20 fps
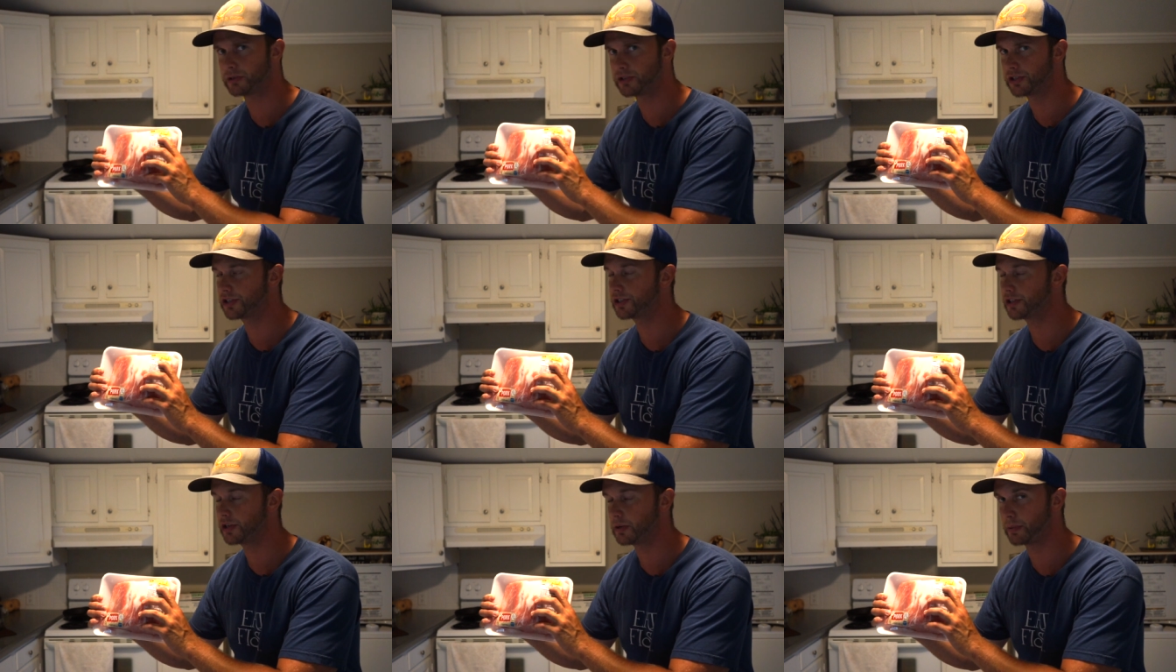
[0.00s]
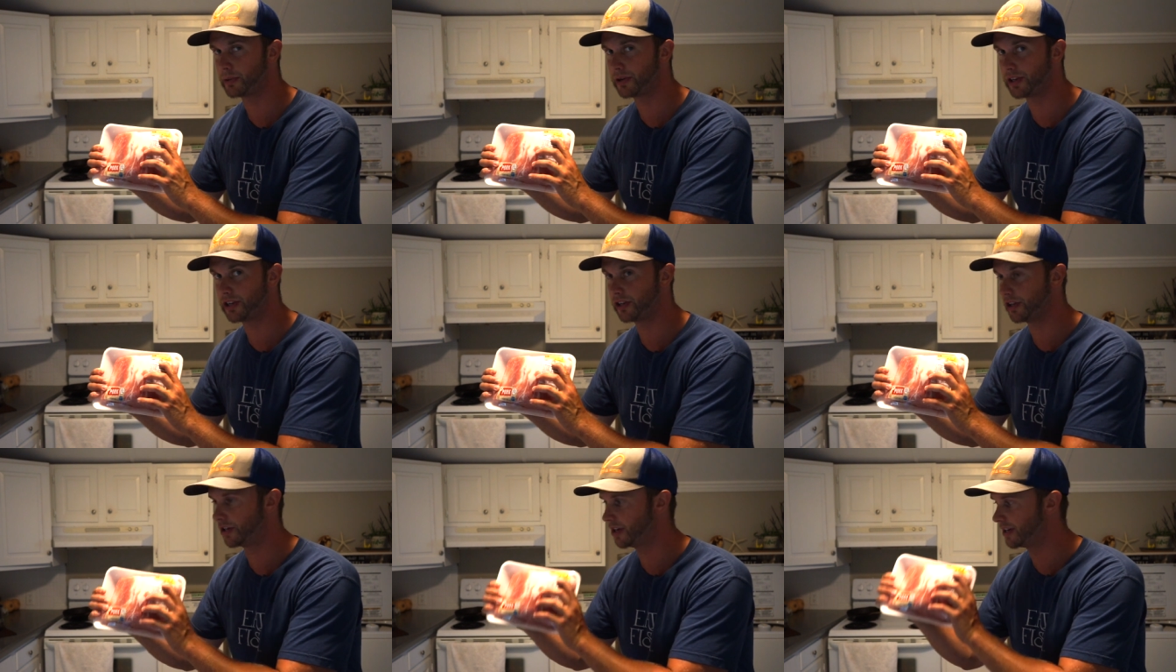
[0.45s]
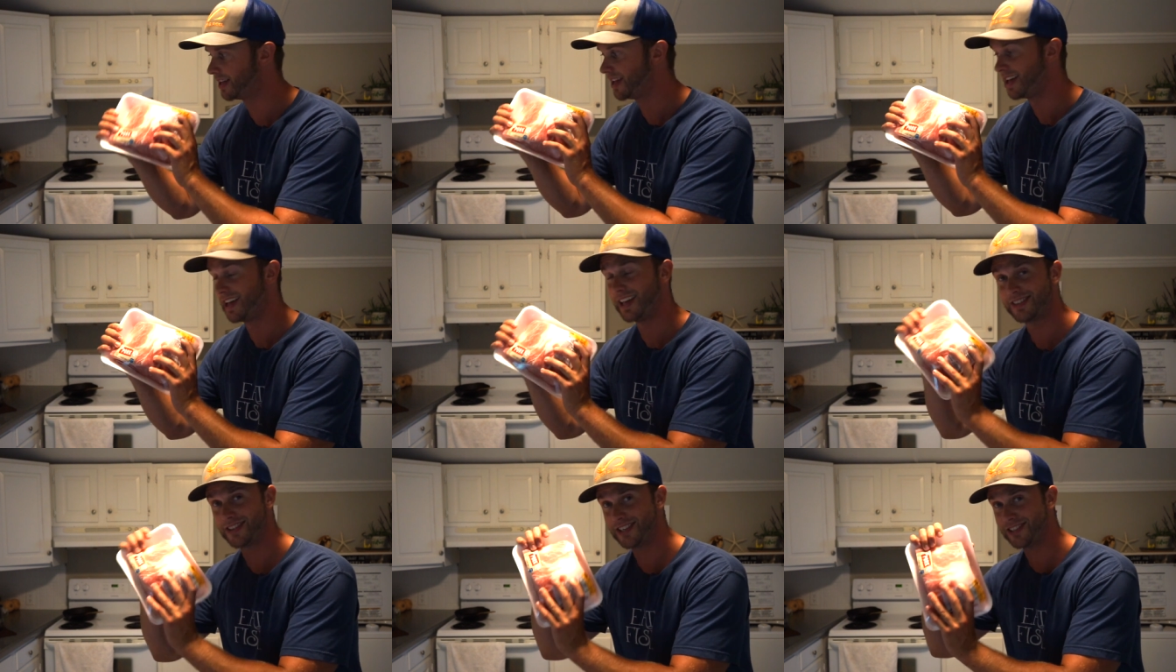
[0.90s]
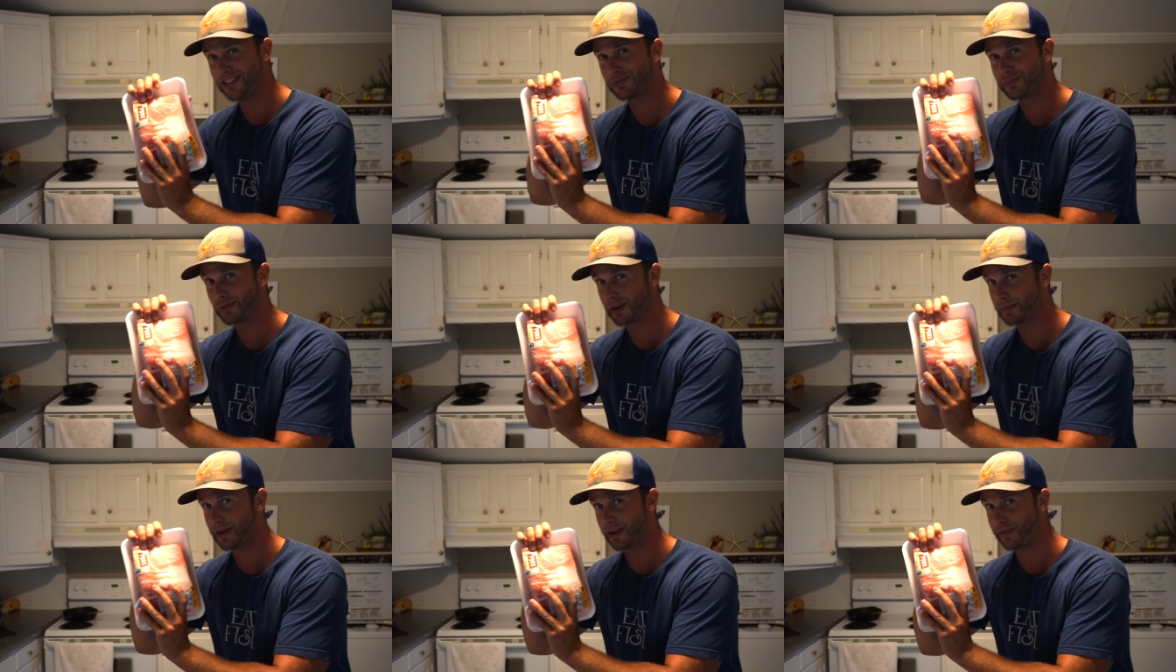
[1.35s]
which is still pretty good. This is
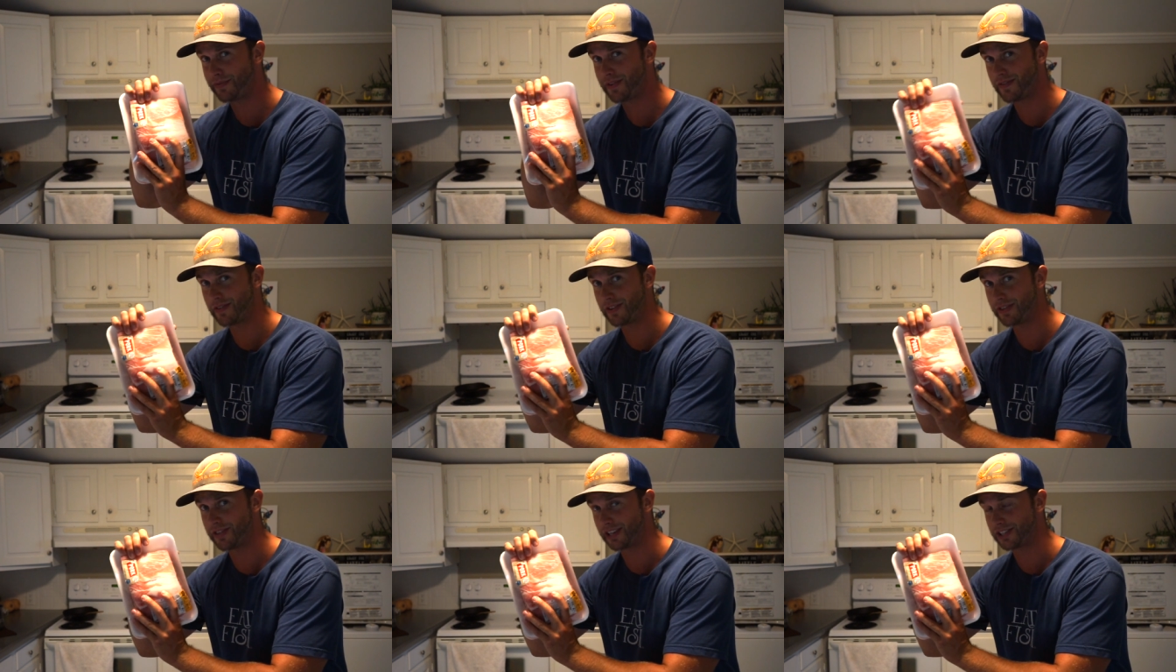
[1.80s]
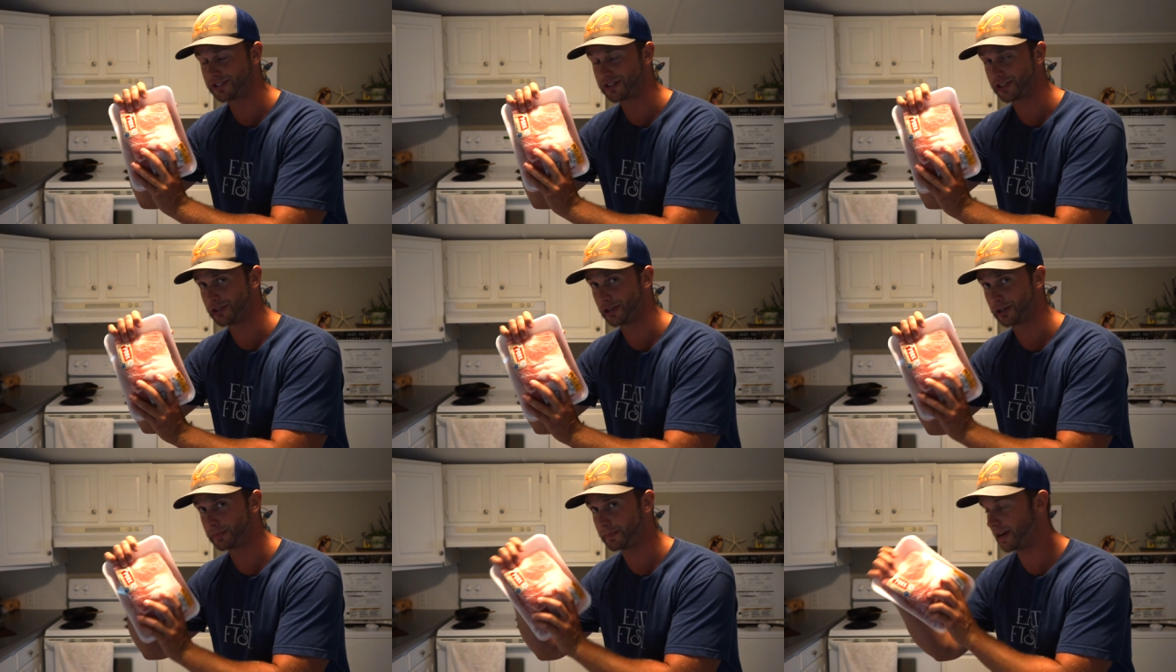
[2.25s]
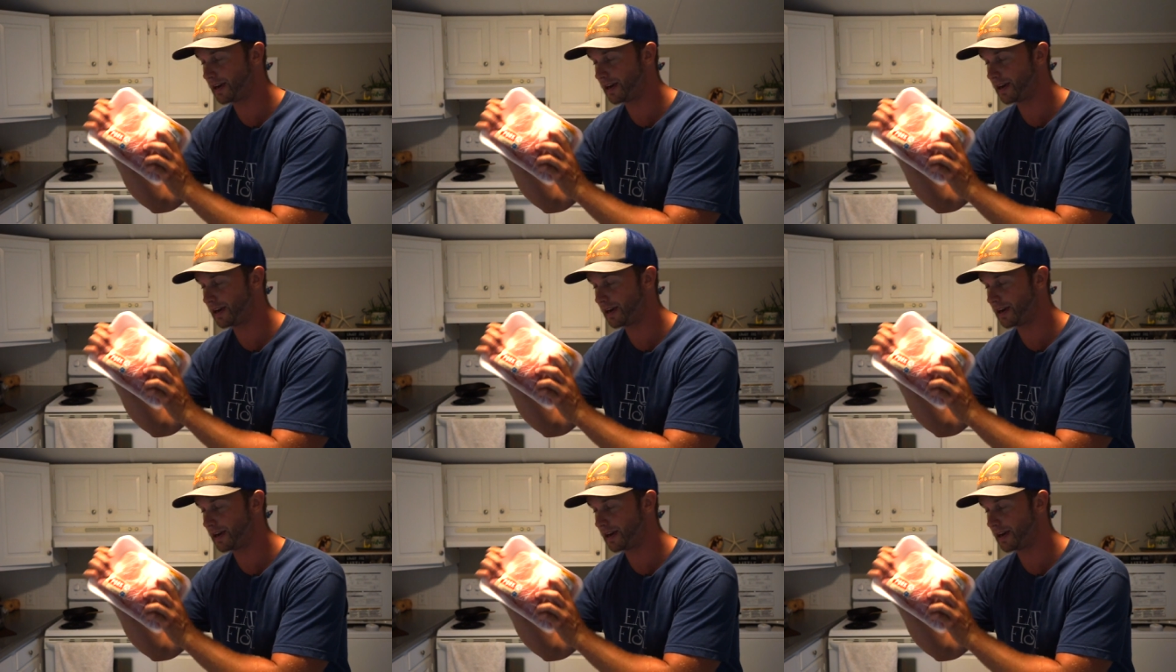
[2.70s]
one of my favorite things to cook,